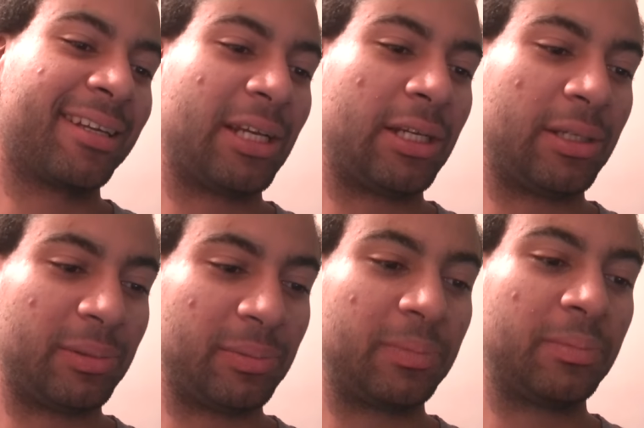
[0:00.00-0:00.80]
Uh.
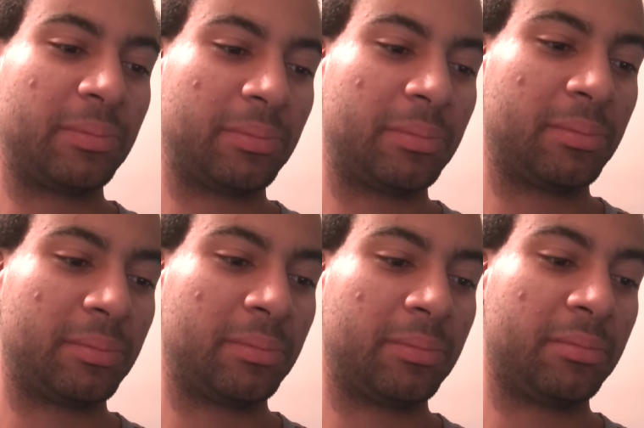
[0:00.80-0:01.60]

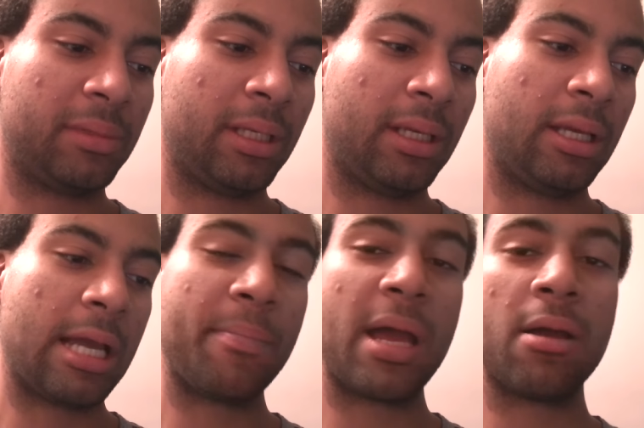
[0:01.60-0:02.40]
You know,
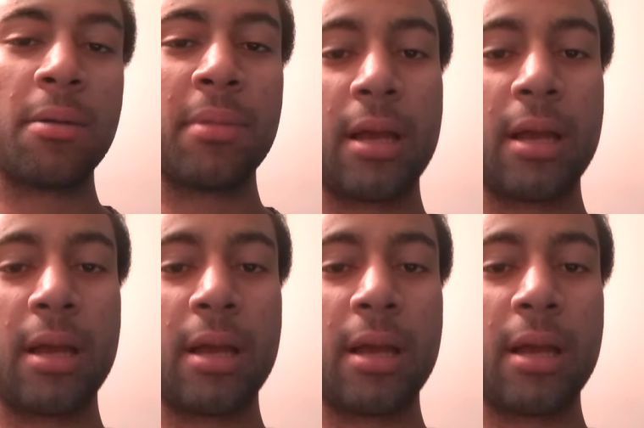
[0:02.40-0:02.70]
I'm, I'm